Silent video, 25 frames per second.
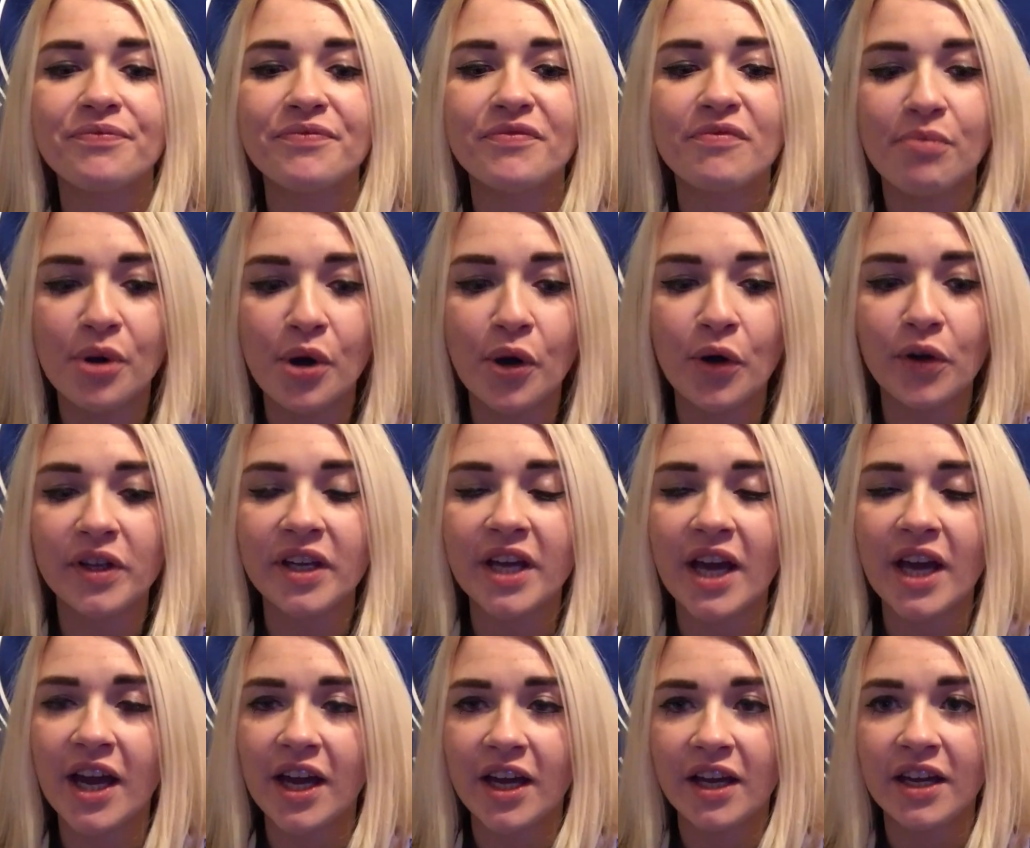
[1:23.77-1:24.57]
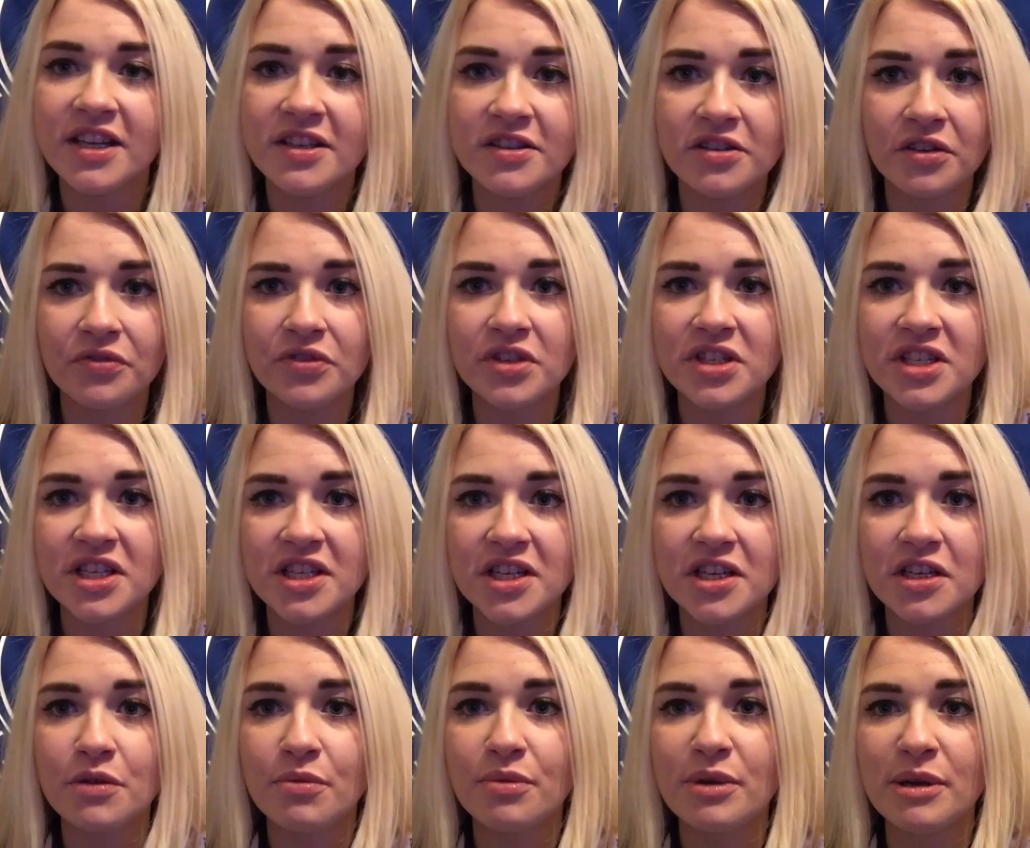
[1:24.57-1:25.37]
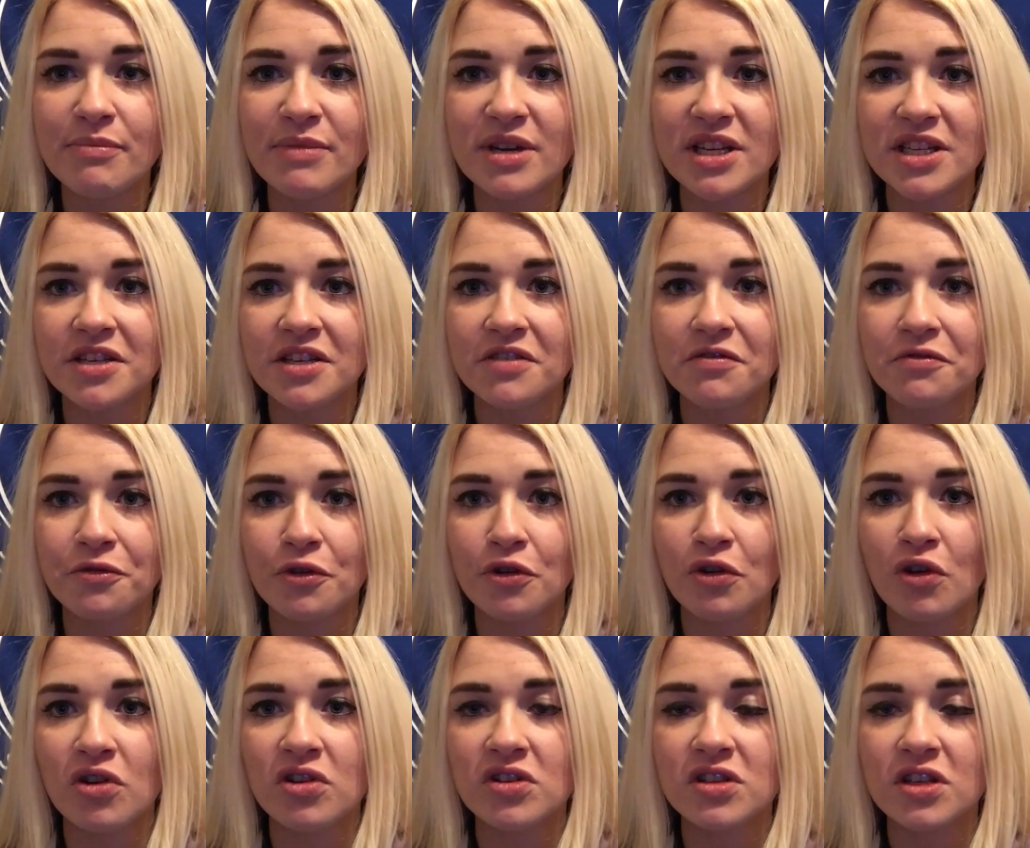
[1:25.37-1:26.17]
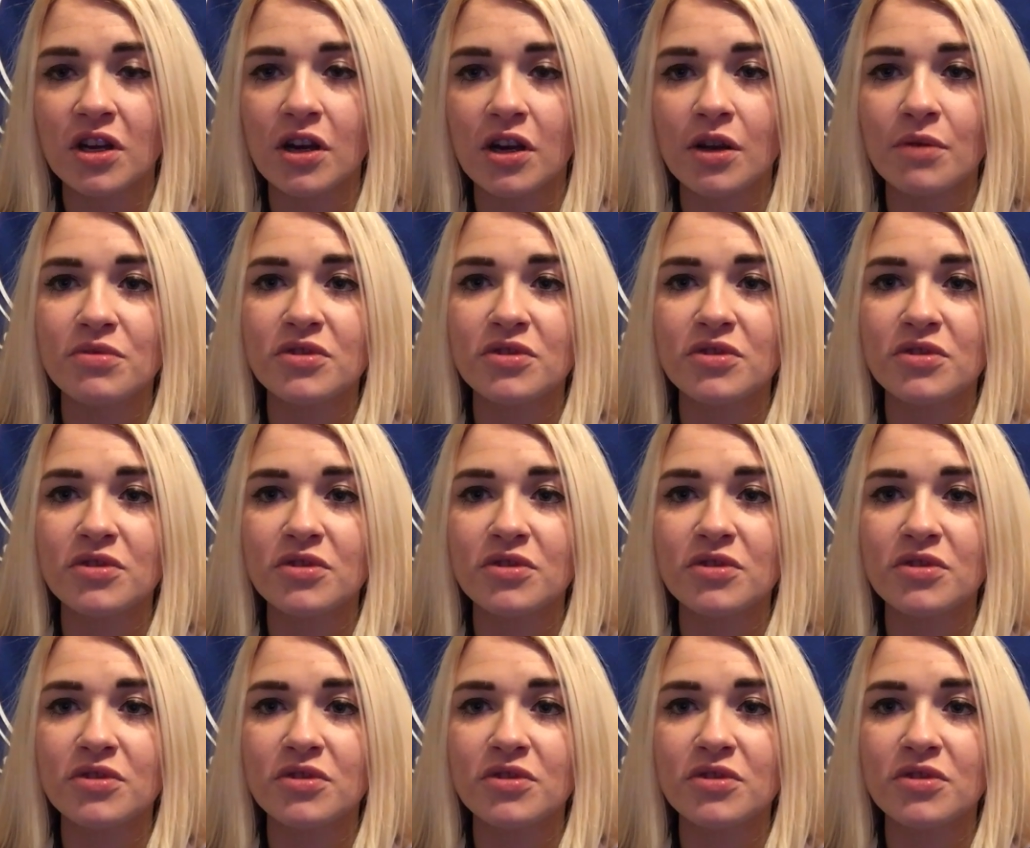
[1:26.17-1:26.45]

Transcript: But yeah, he's obviously going to be missing for a long time.